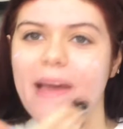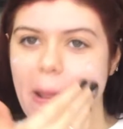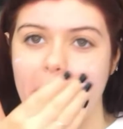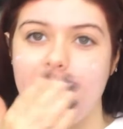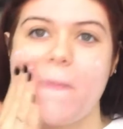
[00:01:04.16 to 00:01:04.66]

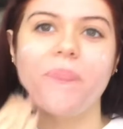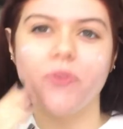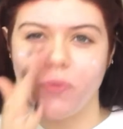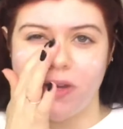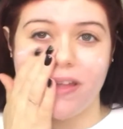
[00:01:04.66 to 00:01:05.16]
in
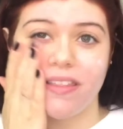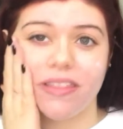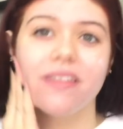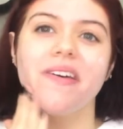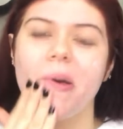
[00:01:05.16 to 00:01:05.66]
with
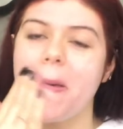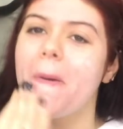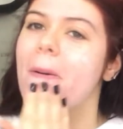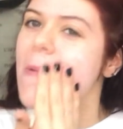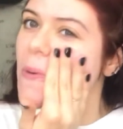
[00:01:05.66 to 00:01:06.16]

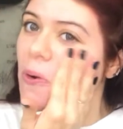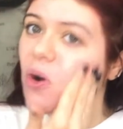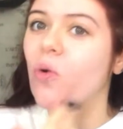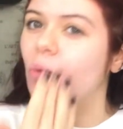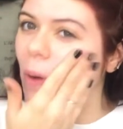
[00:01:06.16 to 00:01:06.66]

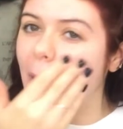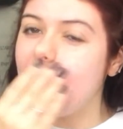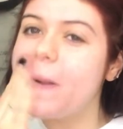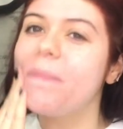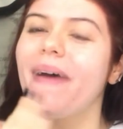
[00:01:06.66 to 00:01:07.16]

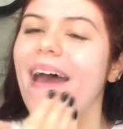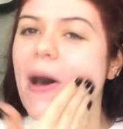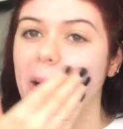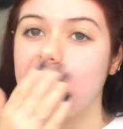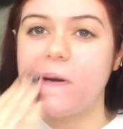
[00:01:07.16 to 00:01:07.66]
red
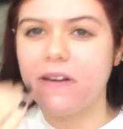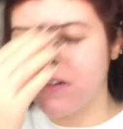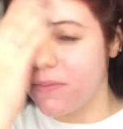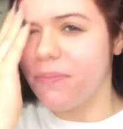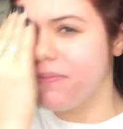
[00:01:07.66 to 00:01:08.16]
powder
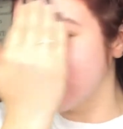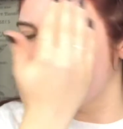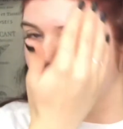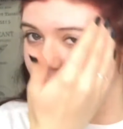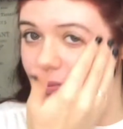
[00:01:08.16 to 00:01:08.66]

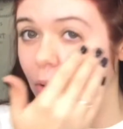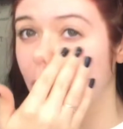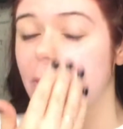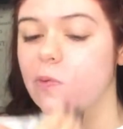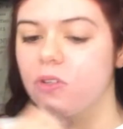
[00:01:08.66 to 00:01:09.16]
because my
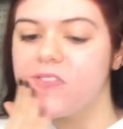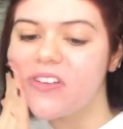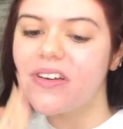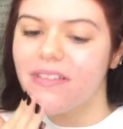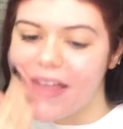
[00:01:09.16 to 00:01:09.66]
roots are
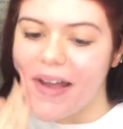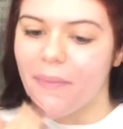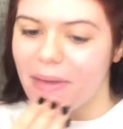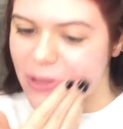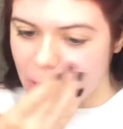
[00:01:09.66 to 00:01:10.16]
looking like a
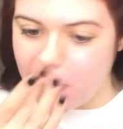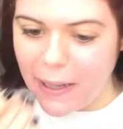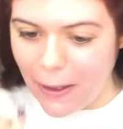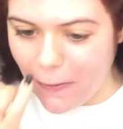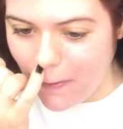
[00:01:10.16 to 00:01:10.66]
mess right now.